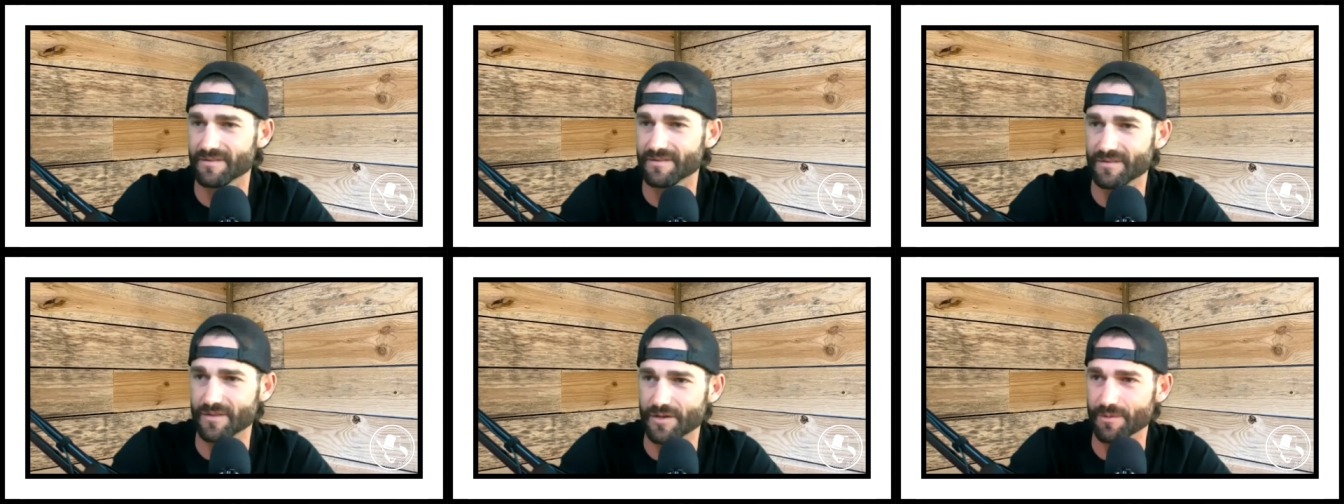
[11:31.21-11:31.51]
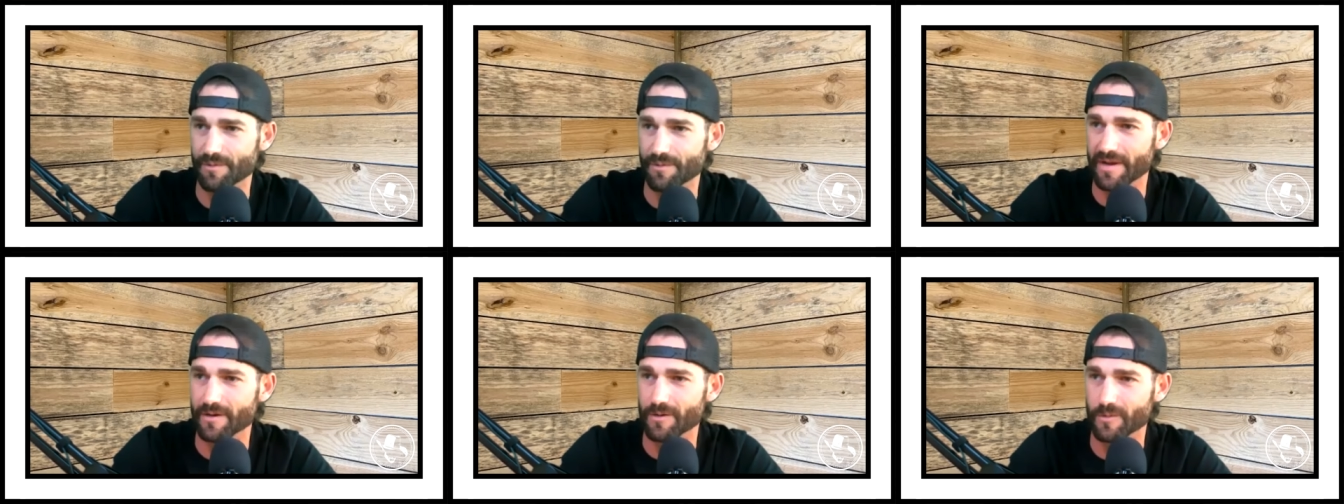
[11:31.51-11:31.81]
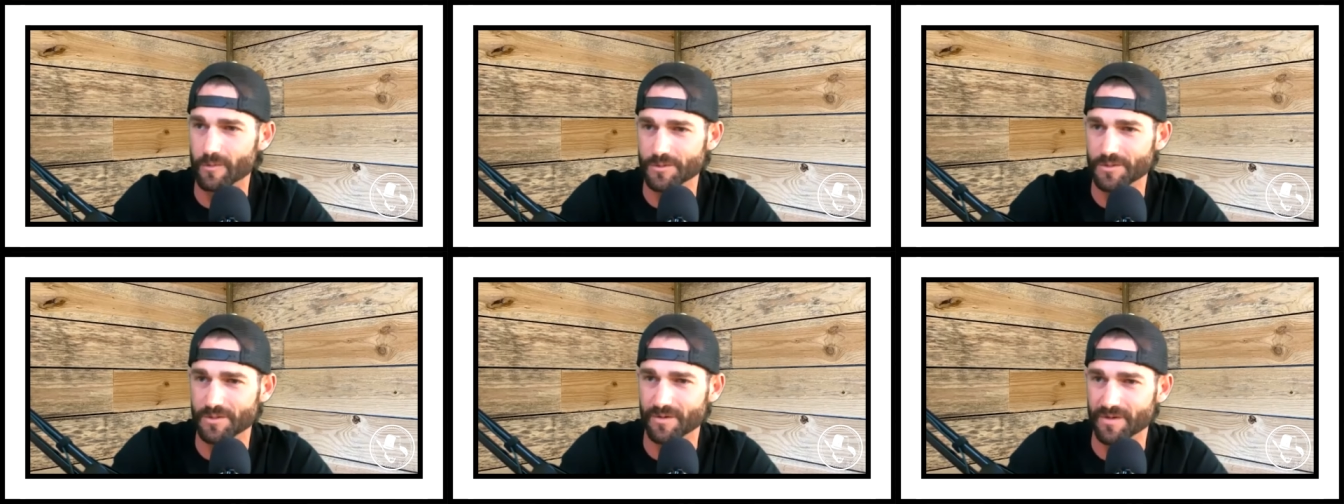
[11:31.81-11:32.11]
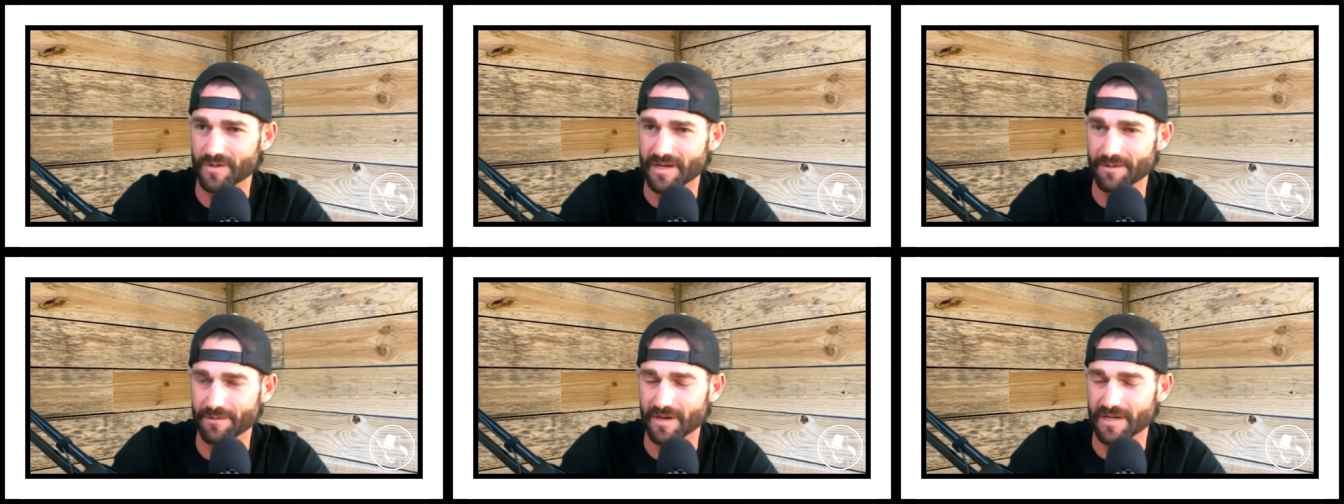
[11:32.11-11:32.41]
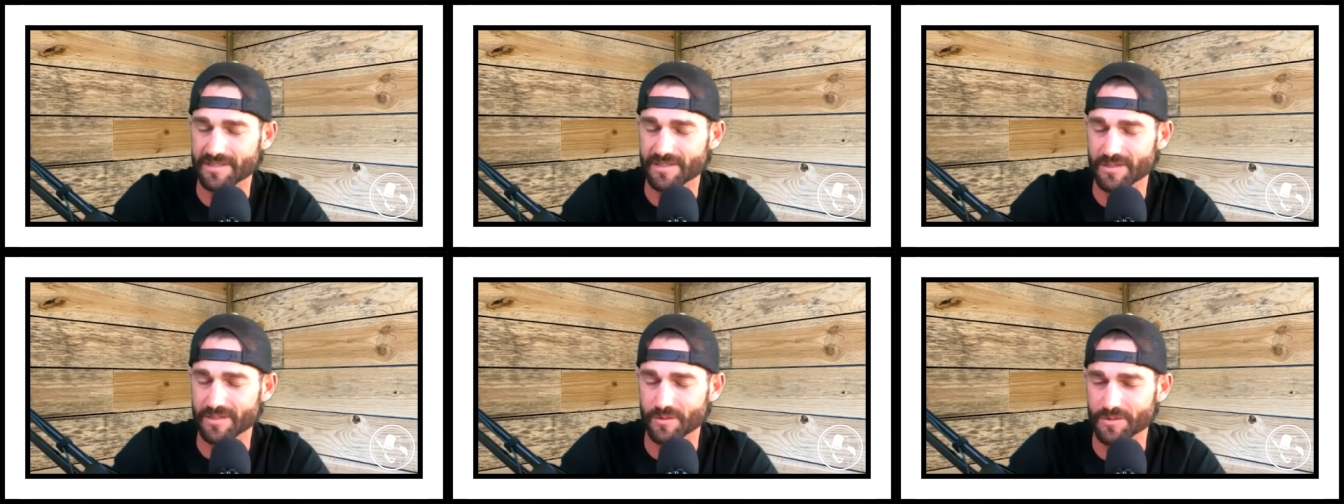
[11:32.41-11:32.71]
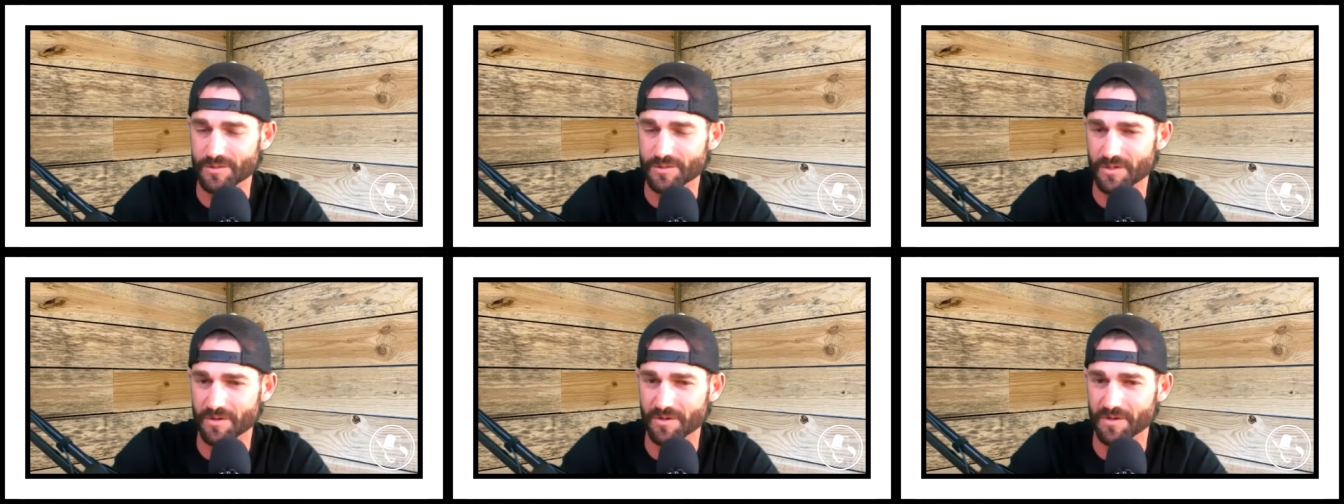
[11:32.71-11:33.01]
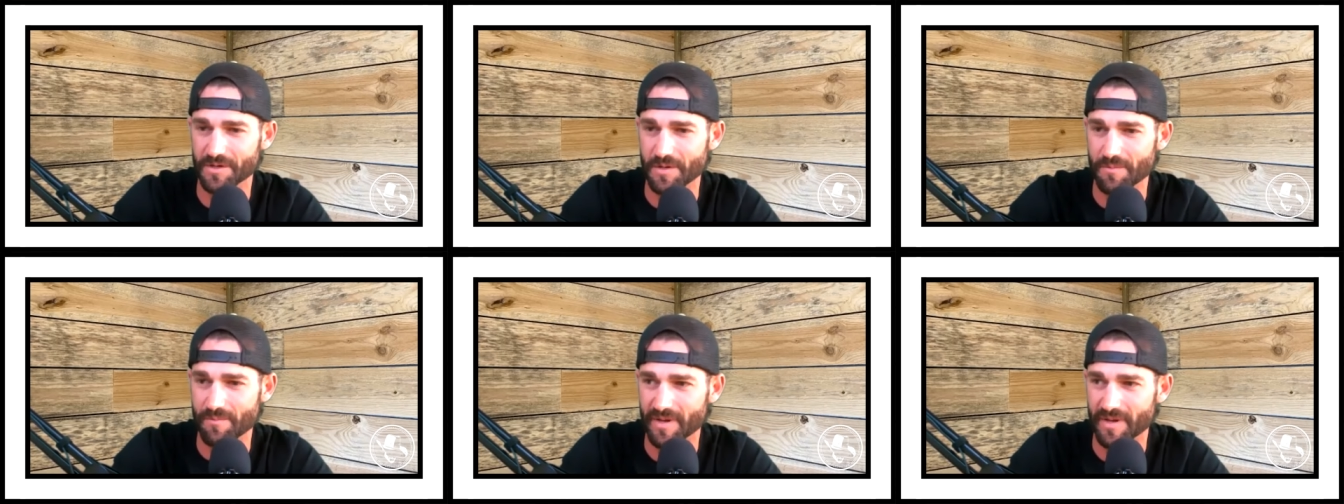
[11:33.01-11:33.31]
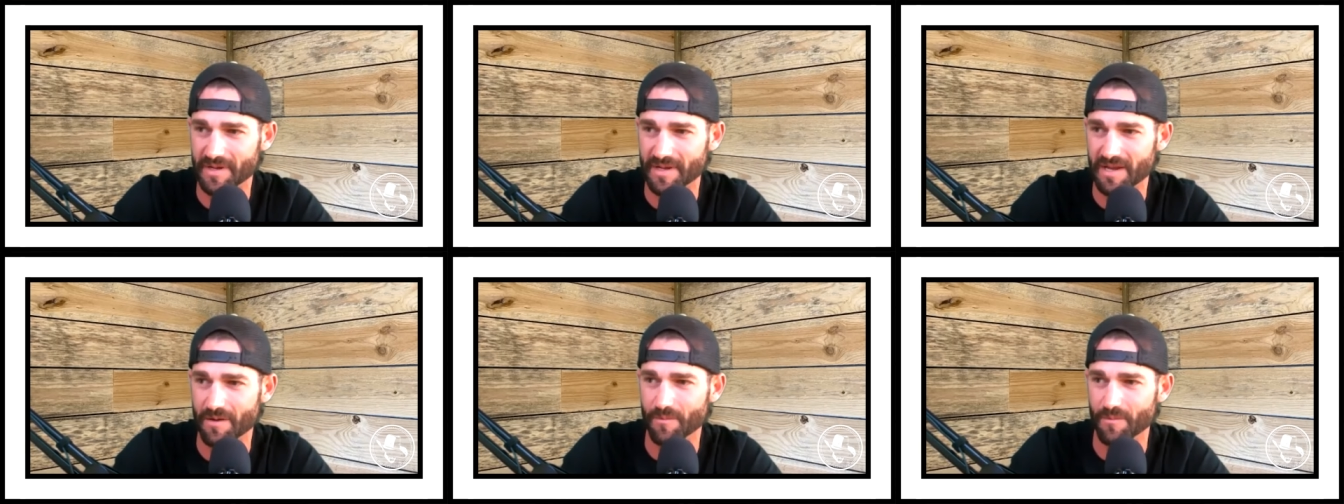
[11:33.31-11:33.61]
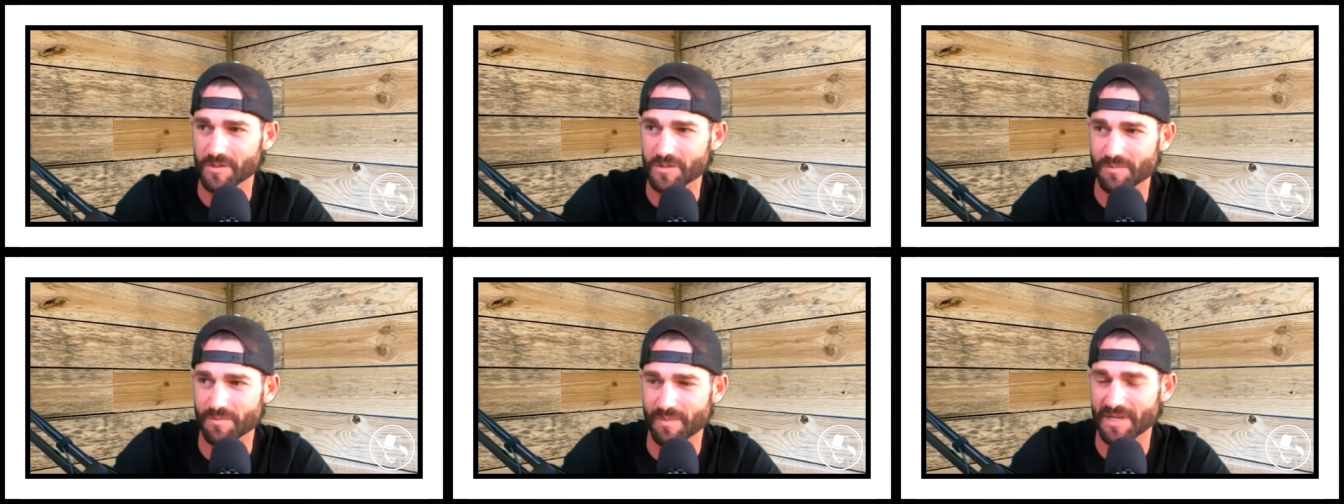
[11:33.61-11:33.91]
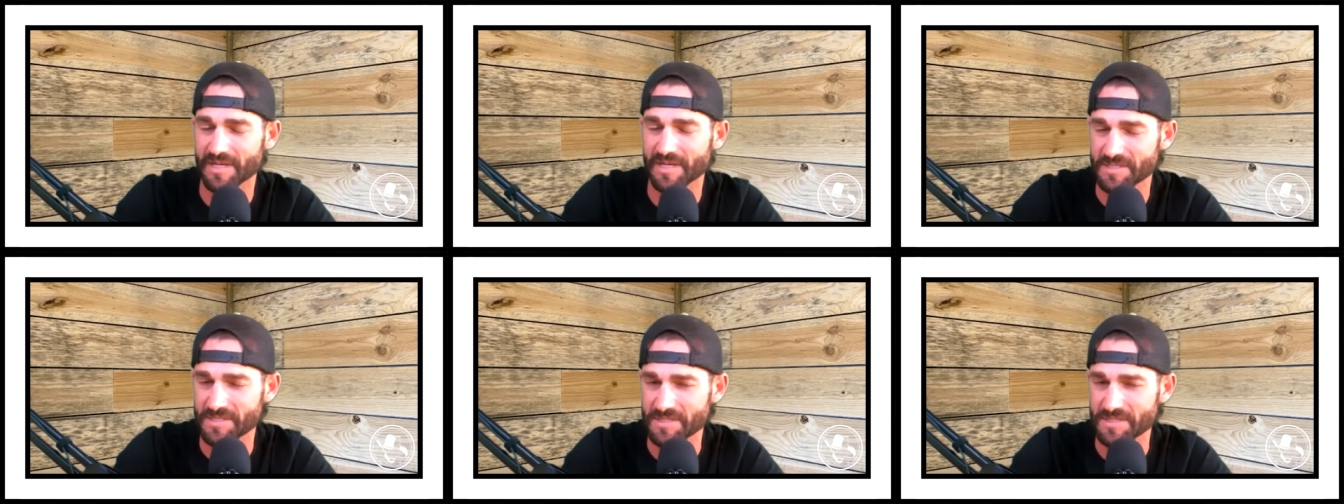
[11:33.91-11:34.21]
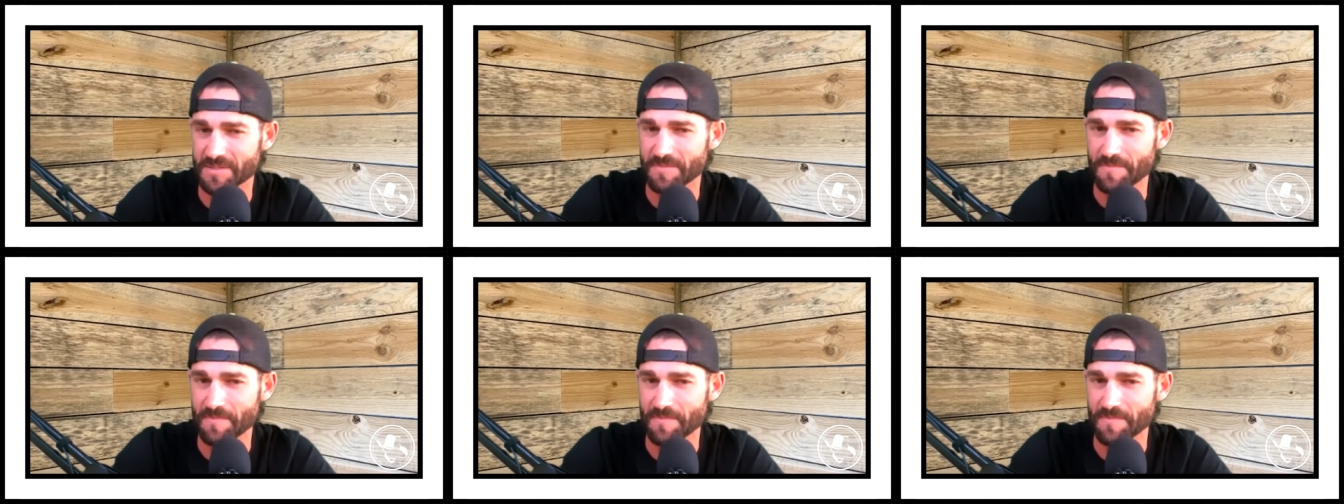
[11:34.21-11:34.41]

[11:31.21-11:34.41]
you write a whole song, he writes a whole song, and you pick out what's best?